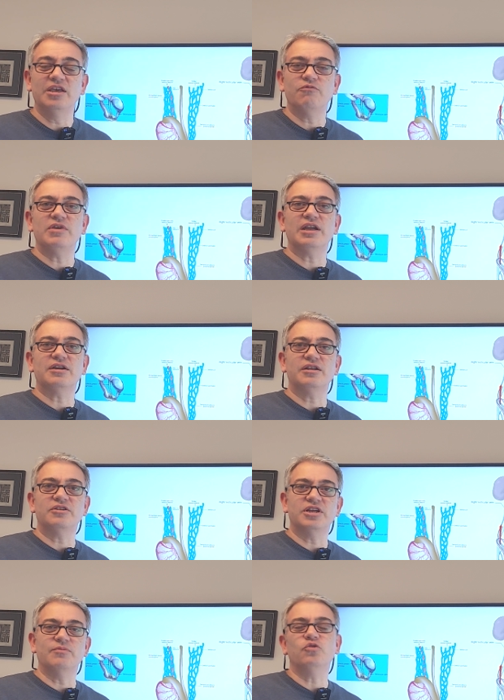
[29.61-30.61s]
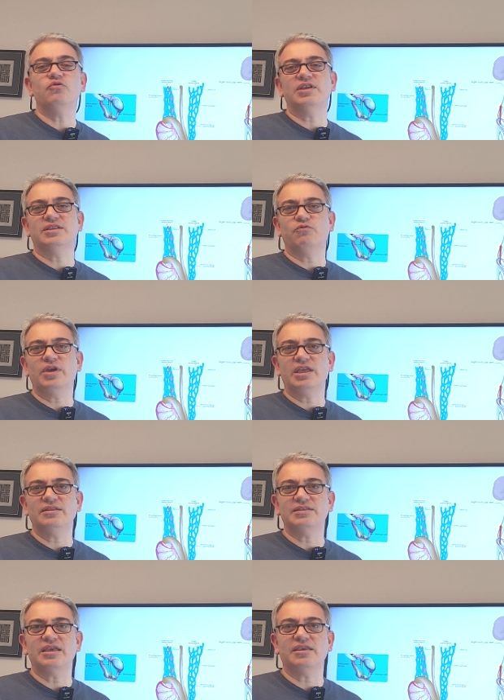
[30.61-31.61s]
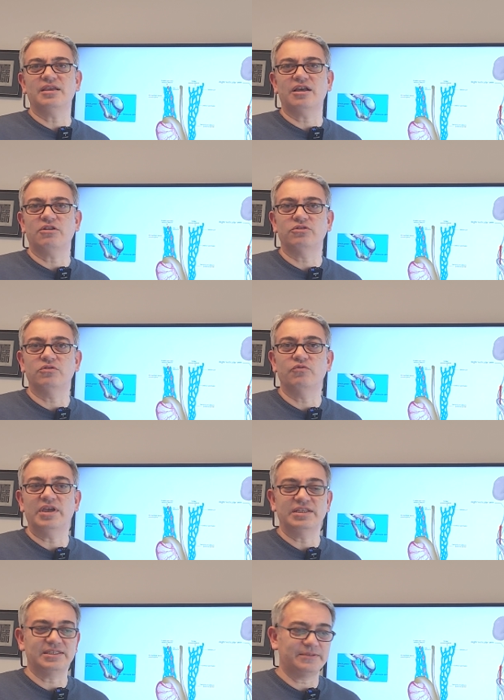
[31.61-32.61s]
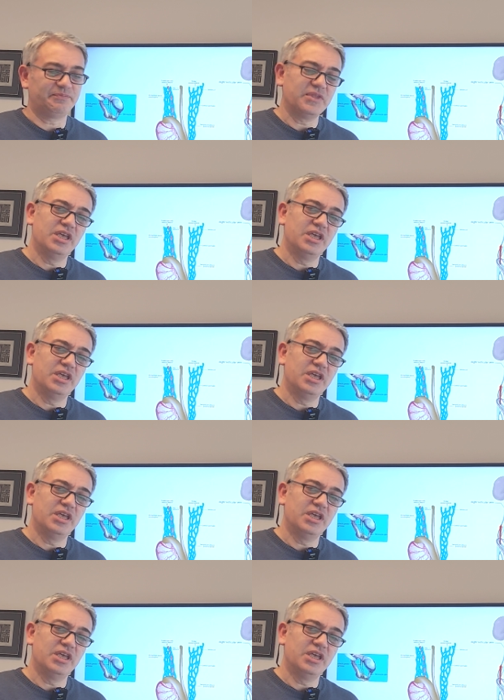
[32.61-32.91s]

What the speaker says: We are removing the vein, taking out the veins.